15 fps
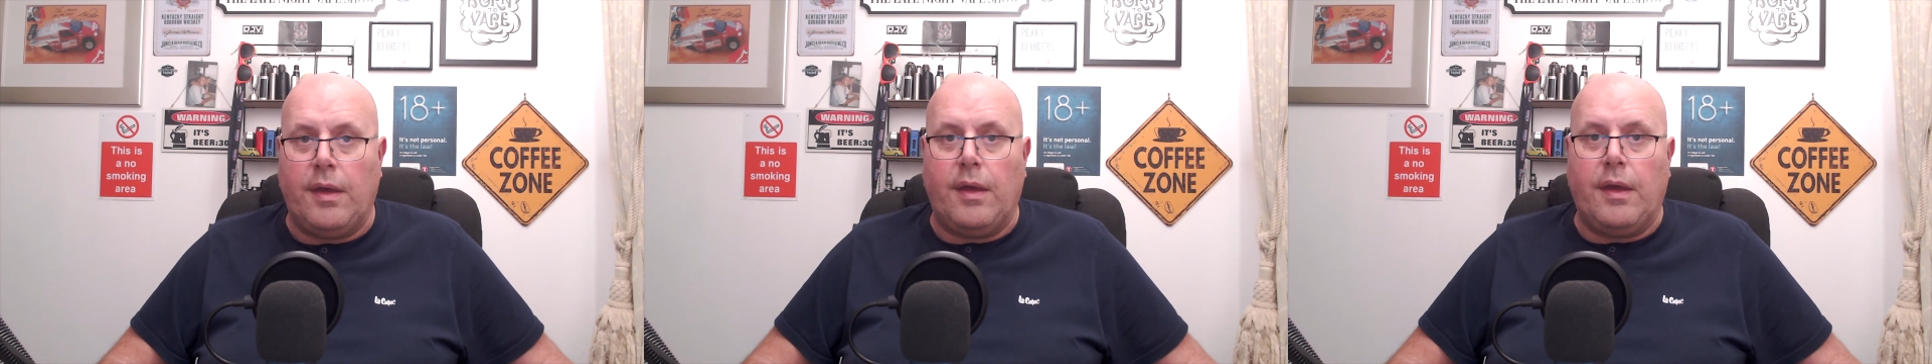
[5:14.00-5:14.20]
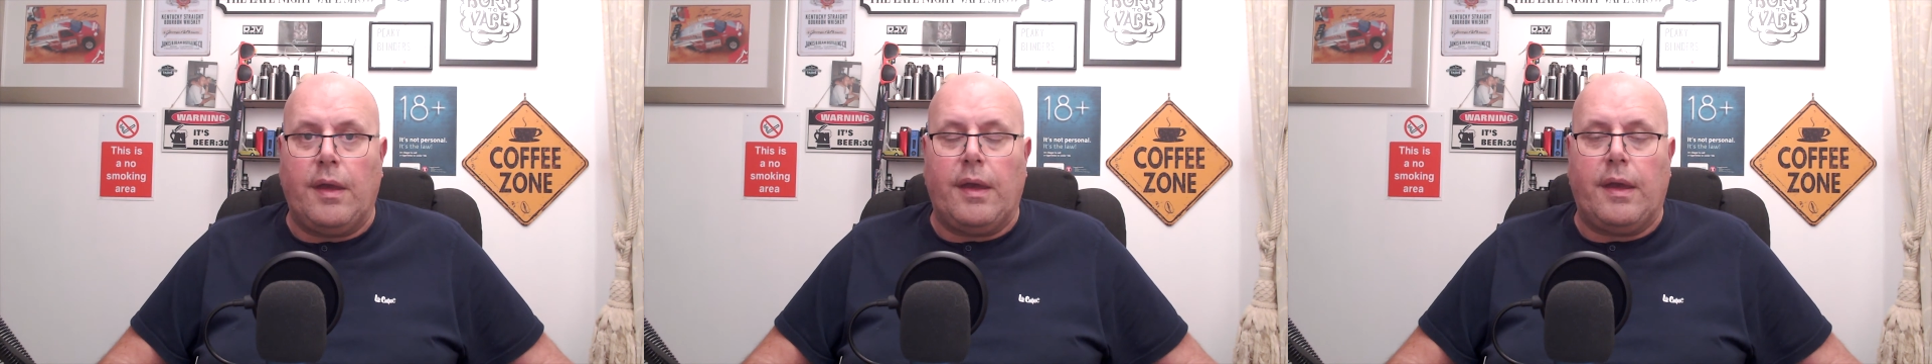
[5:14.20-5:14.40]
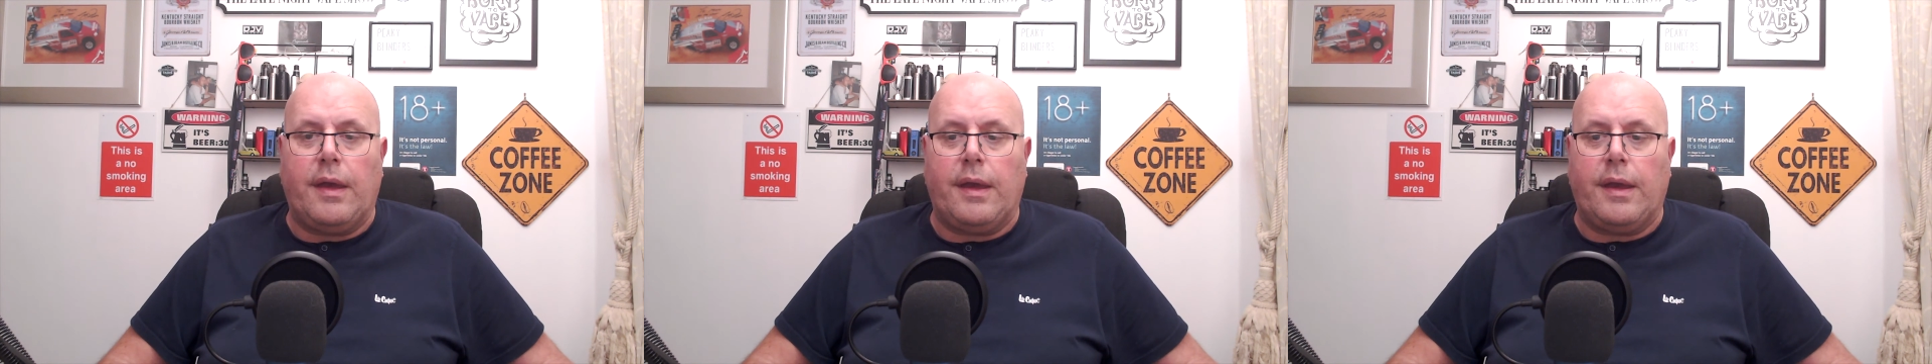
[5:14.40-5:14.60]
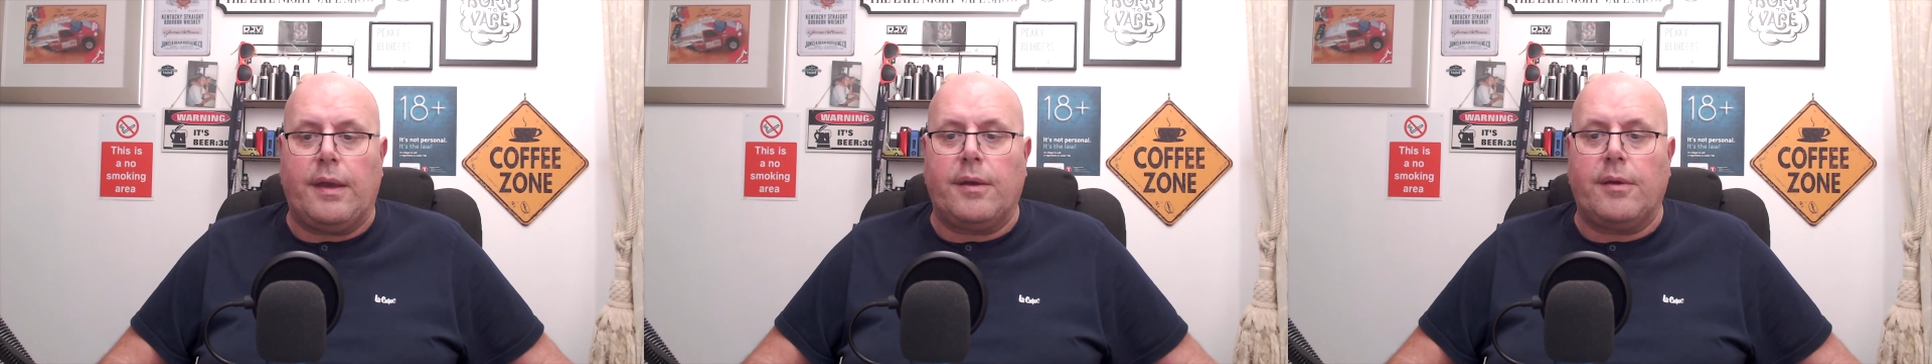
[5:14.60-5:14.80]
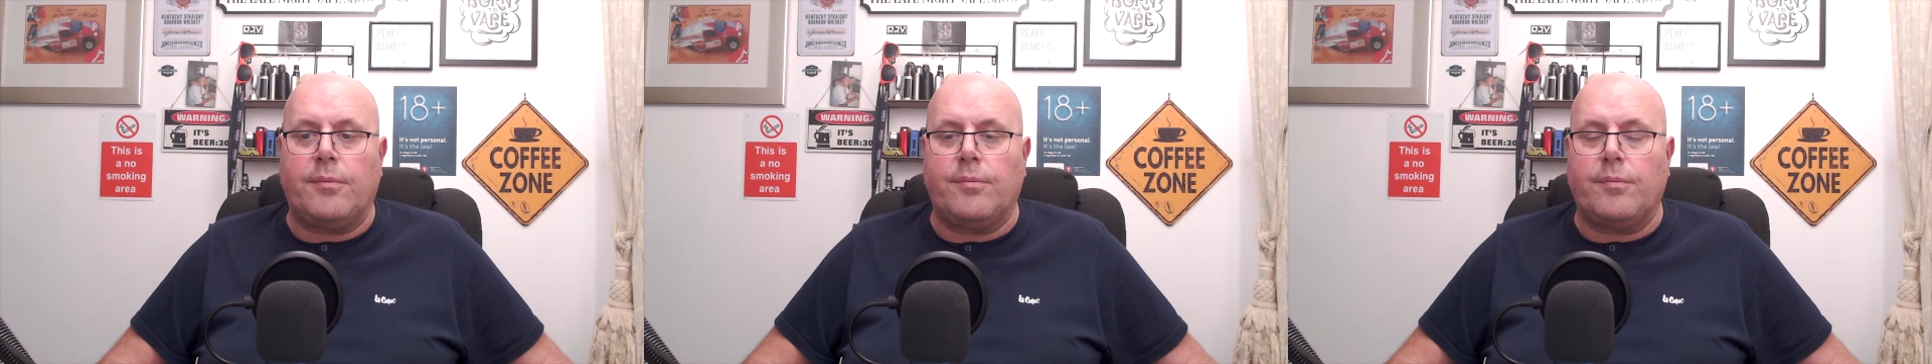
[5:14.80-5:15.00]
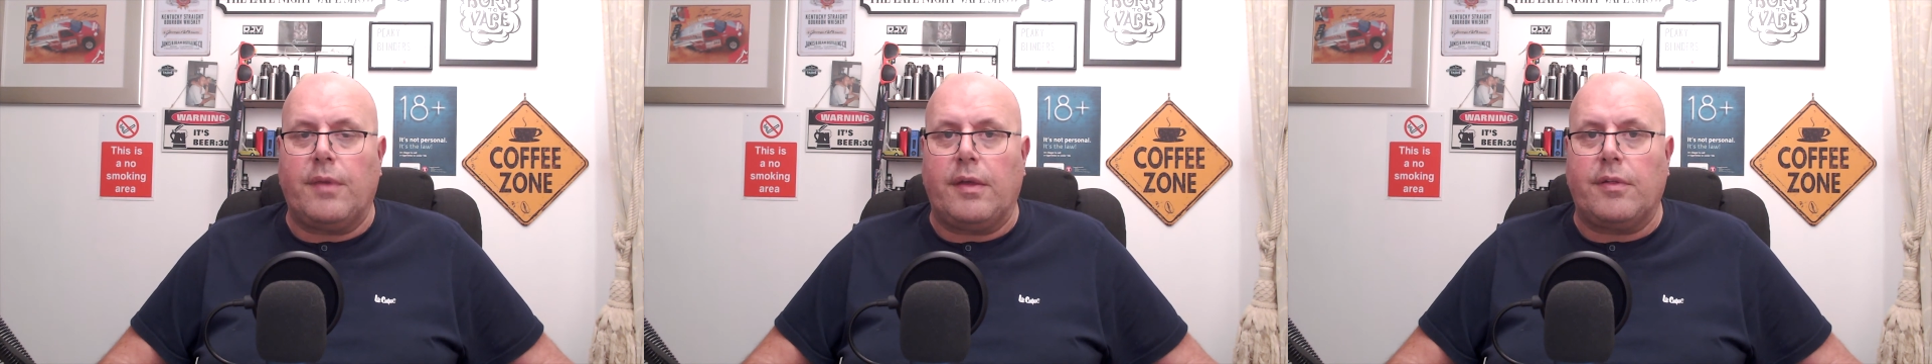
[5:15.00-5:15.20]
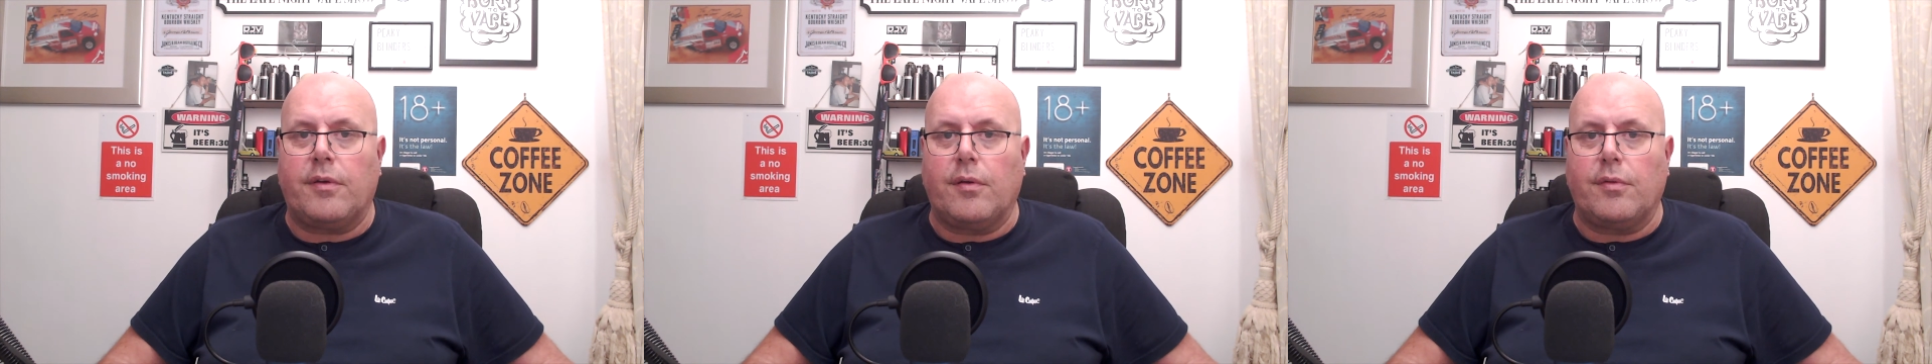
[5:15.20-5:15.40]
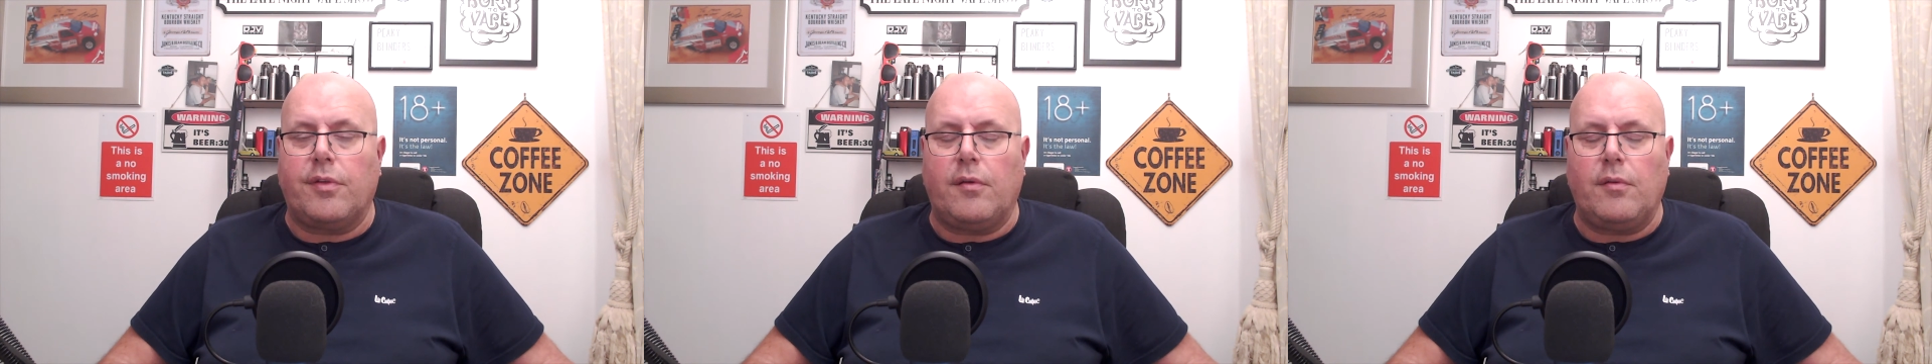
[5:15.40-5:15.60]
It's
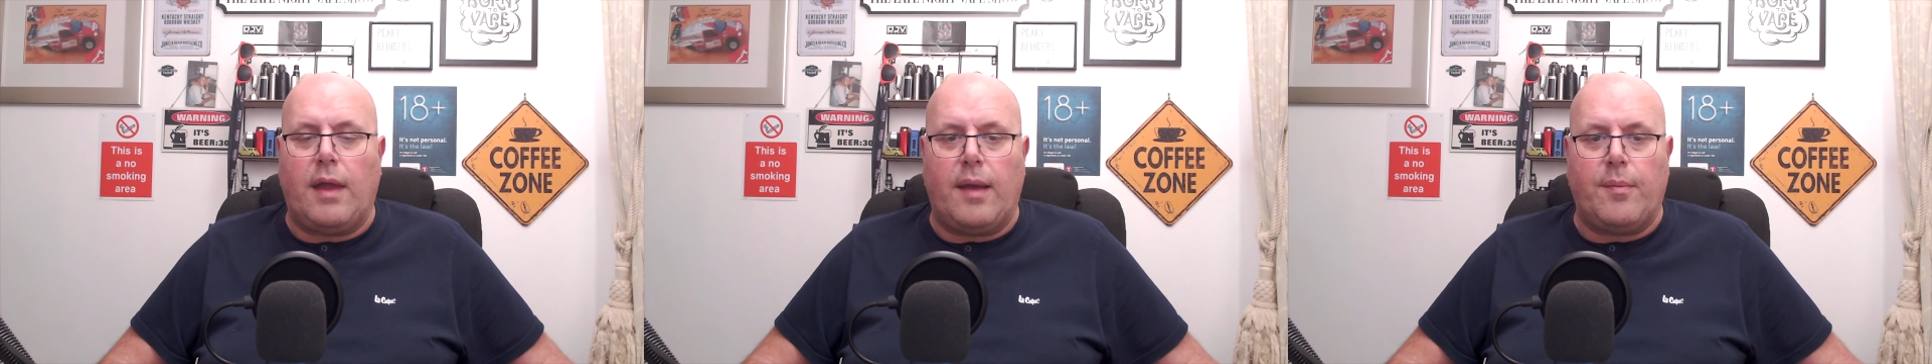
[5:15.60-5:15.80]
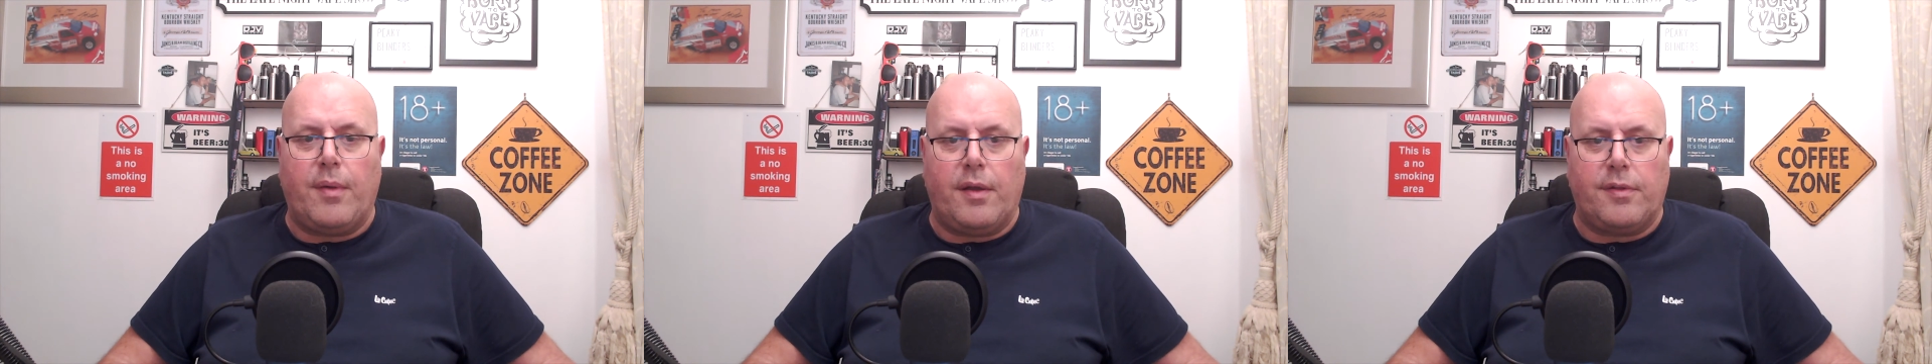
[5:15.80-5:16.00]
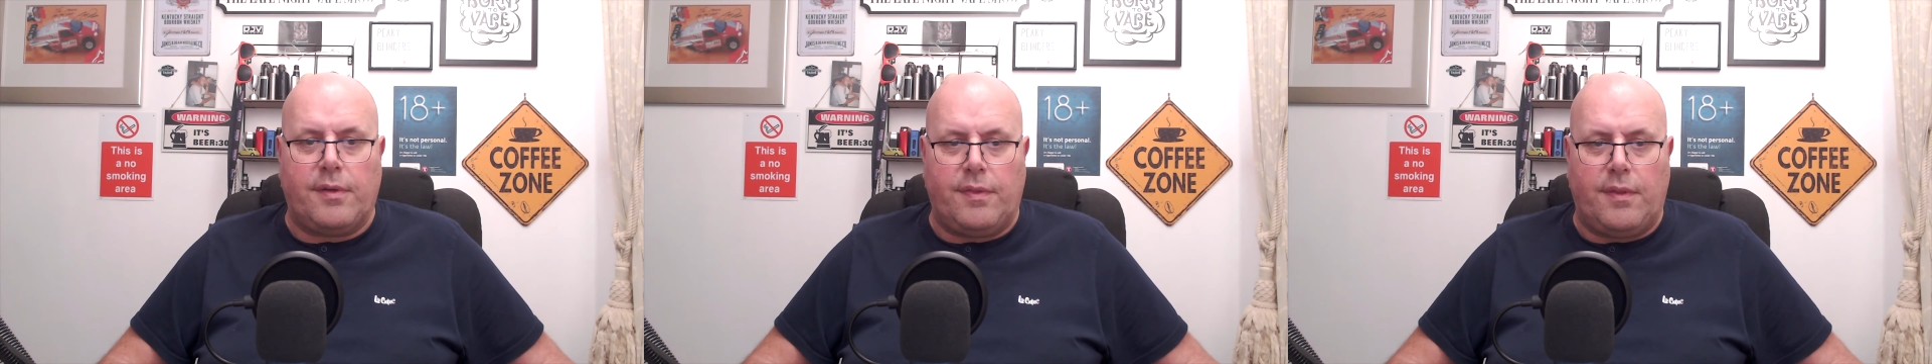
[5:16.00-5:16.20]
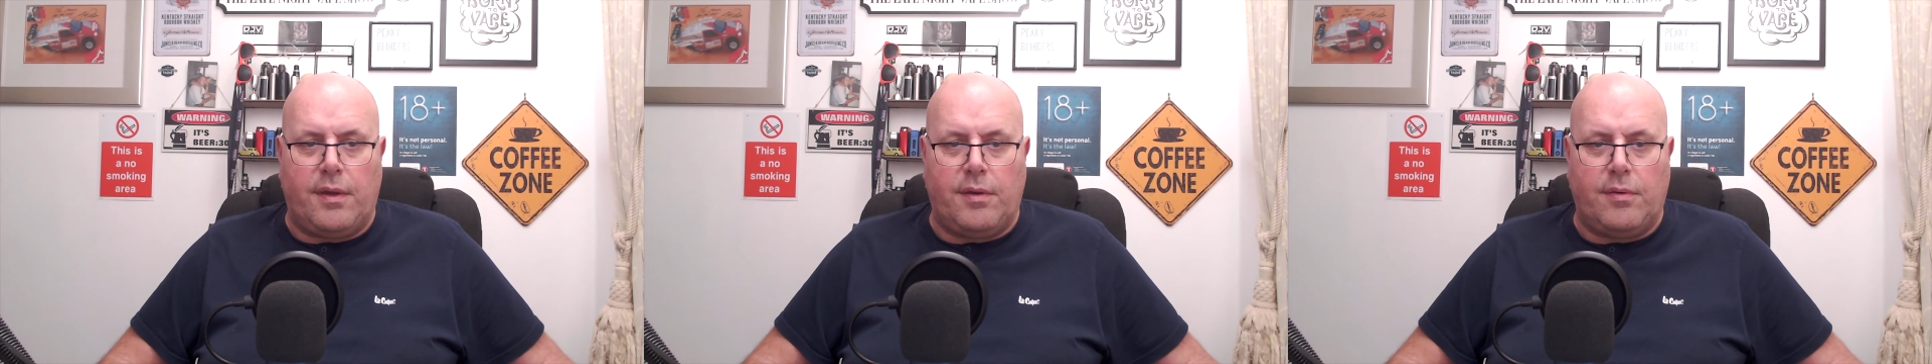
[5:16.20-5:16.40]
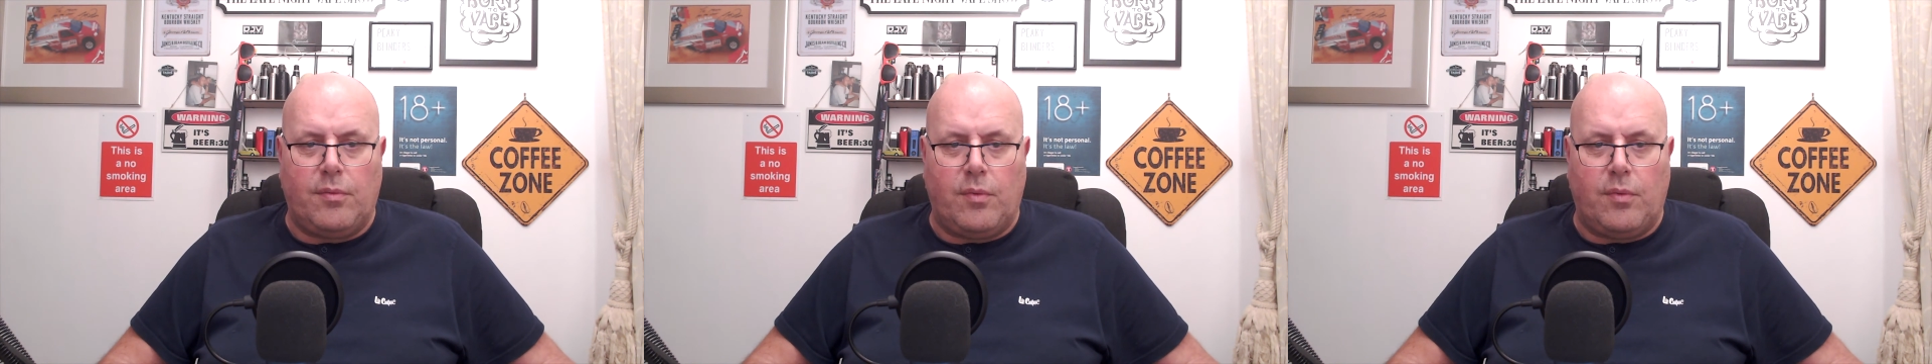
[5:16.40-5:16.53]
got two light bars in there